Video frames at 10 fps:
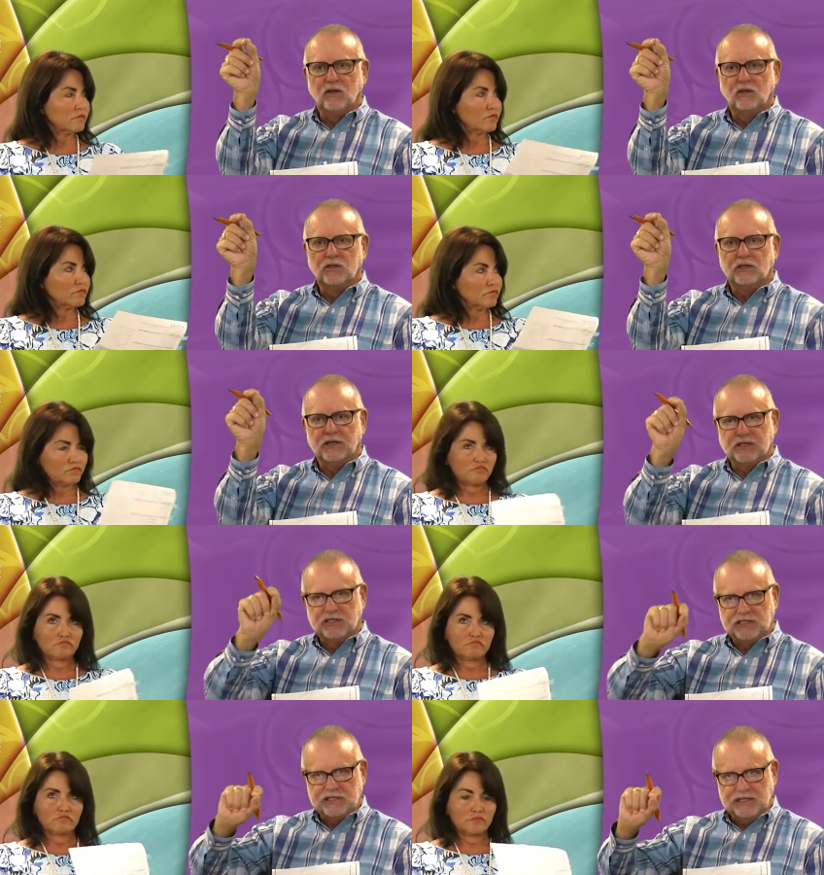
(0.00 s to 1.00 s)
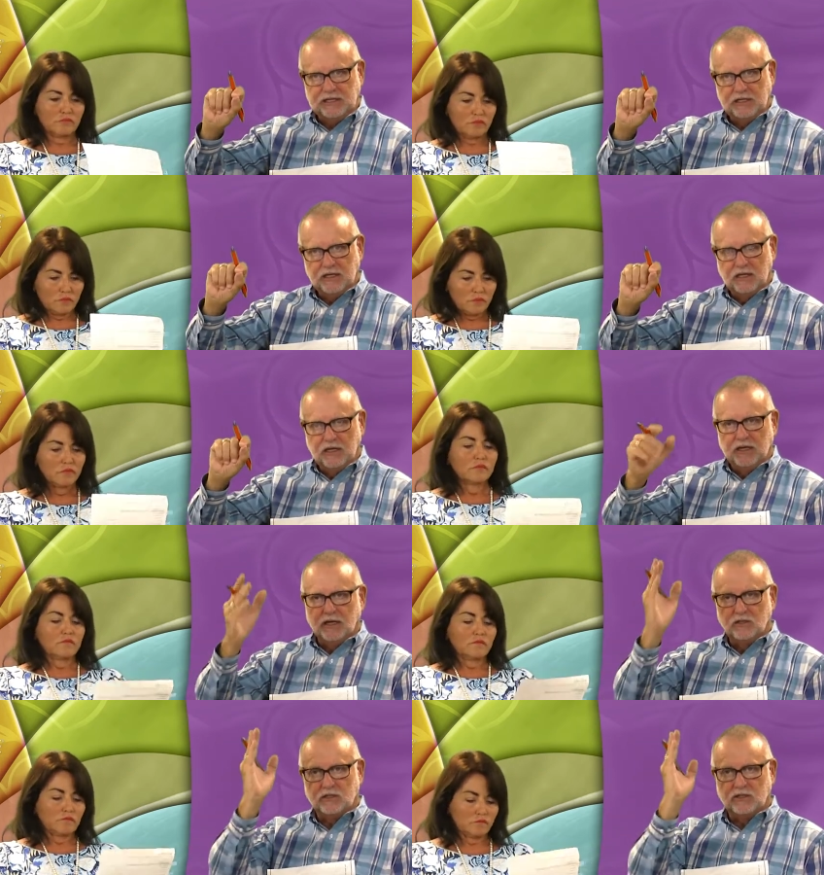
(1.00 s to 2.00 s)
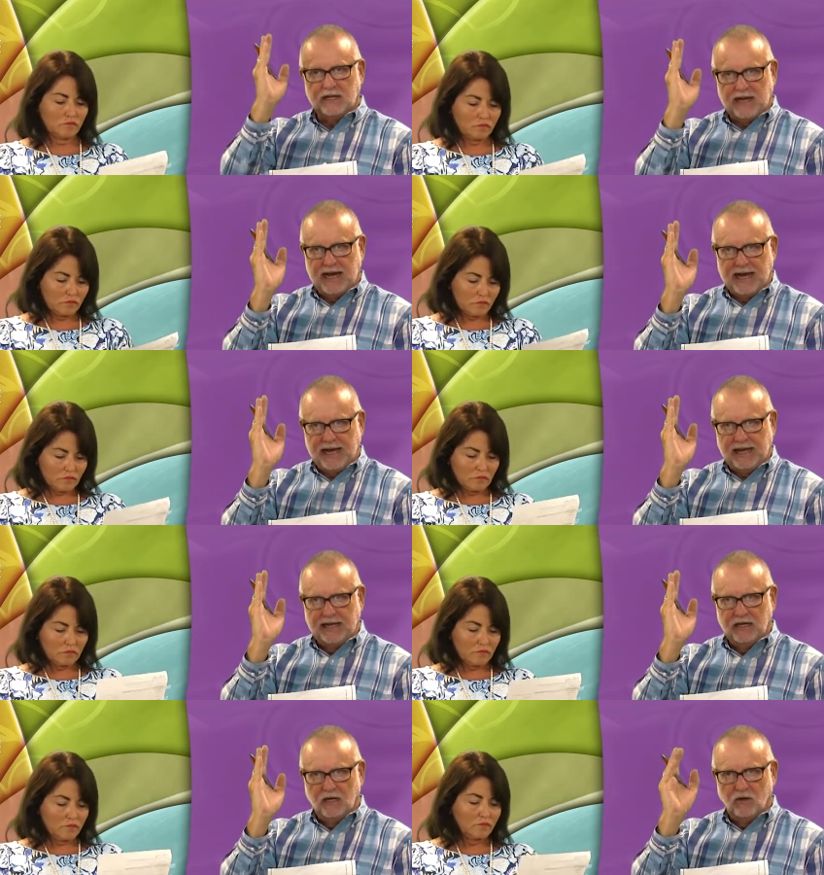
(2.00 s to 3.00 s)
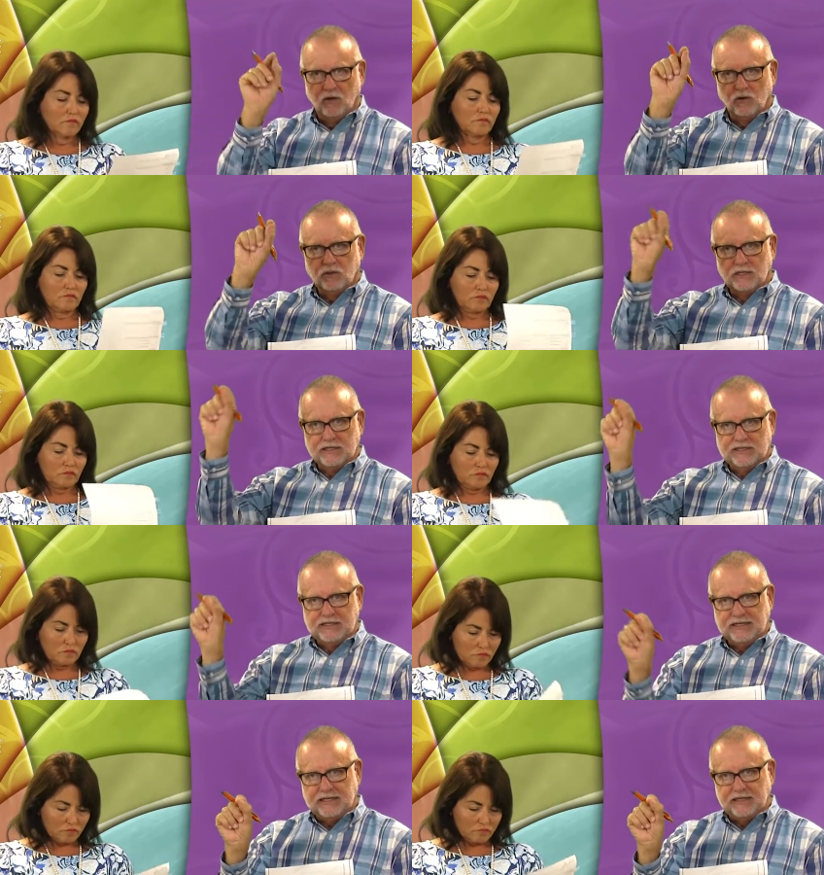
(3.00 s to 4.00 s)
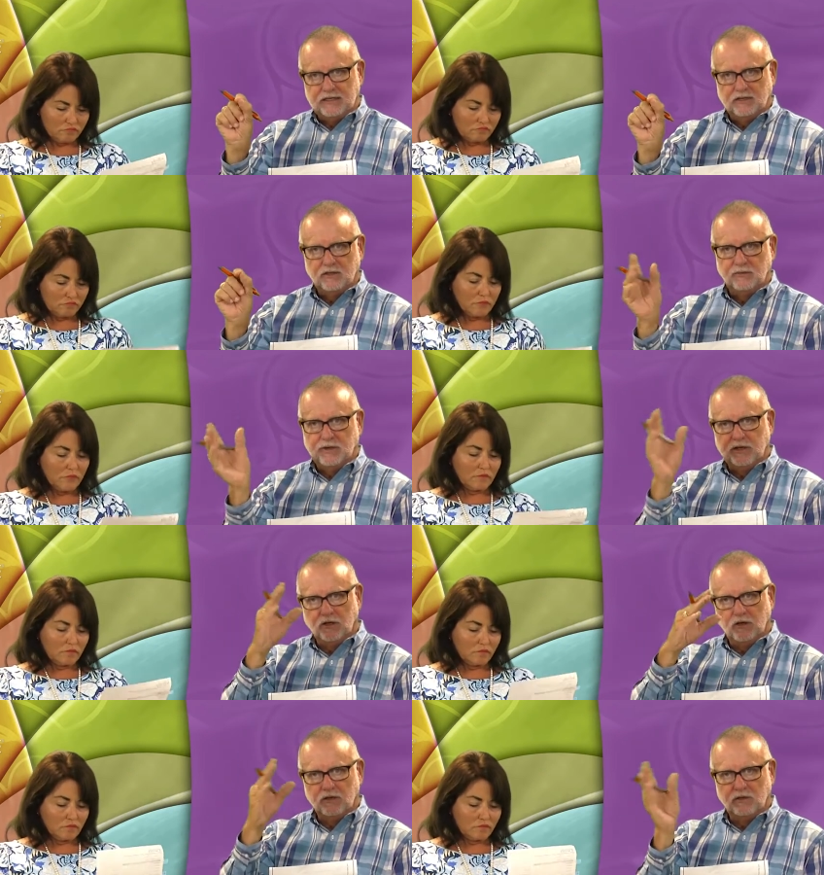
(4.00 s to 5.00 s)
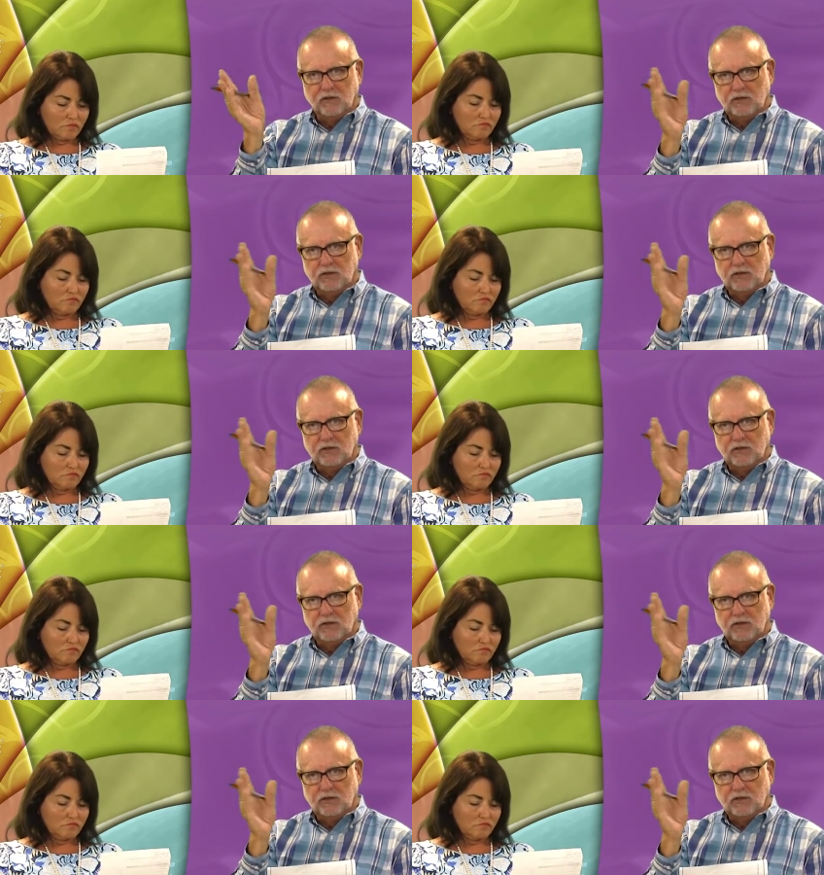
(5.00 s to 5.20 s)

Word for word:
Speaker 1: it looks like a C, it looks like an I, or it looks like a D depending on the